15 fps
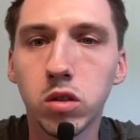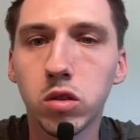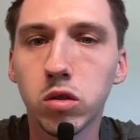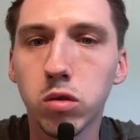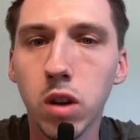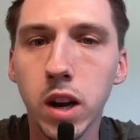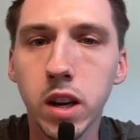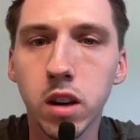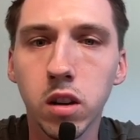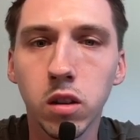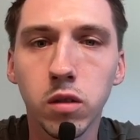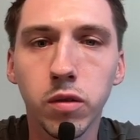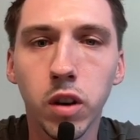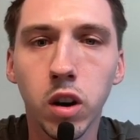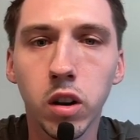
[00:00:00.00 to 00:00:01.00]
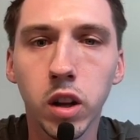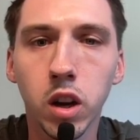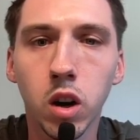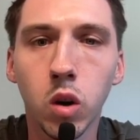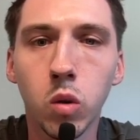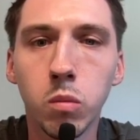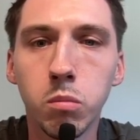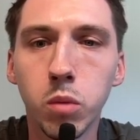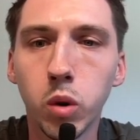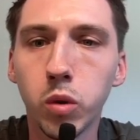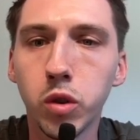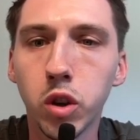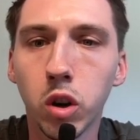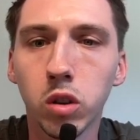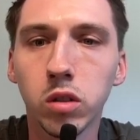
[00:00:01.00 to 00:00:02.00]
Trent, Gvardiol,
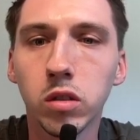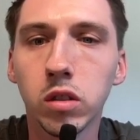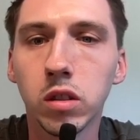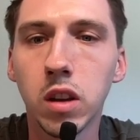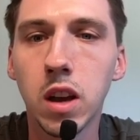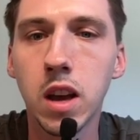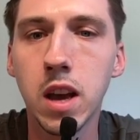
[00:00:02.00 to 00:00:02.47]
Munoz,